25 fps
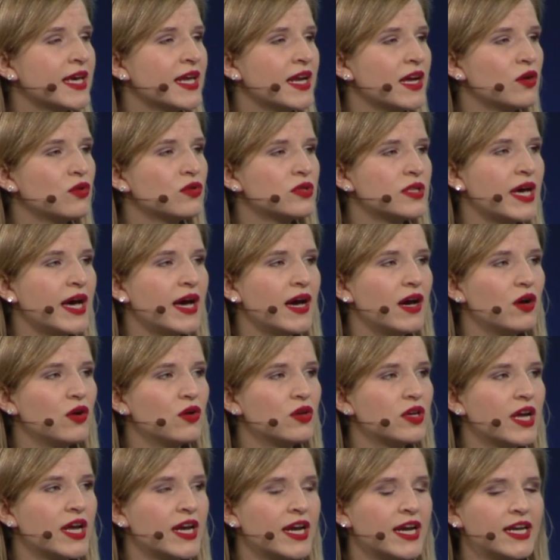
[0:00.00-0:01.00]
out
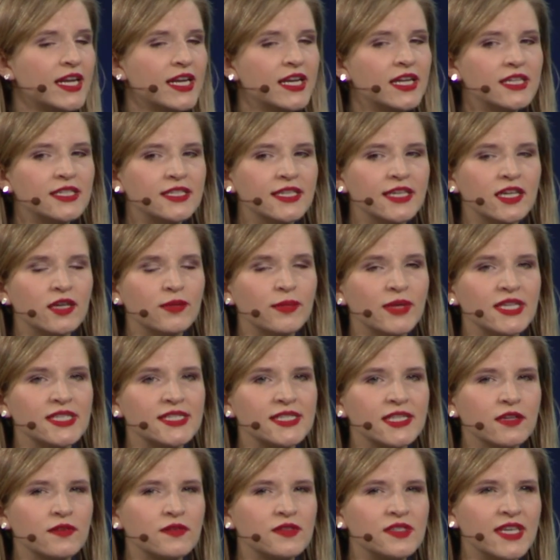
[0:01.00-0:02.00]
loud, and I needed to hear
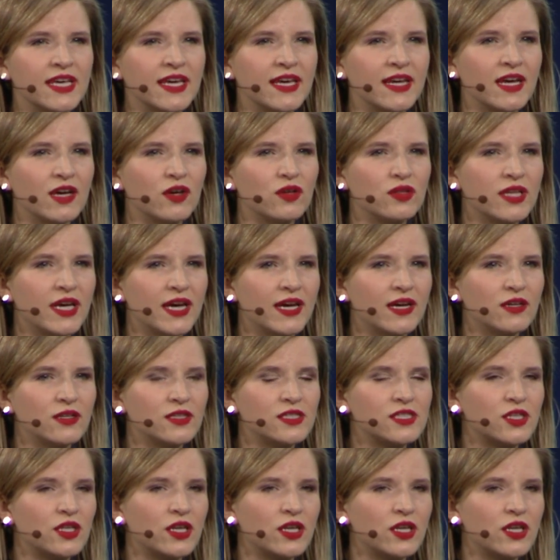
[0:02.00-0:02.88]
myself say it out loud so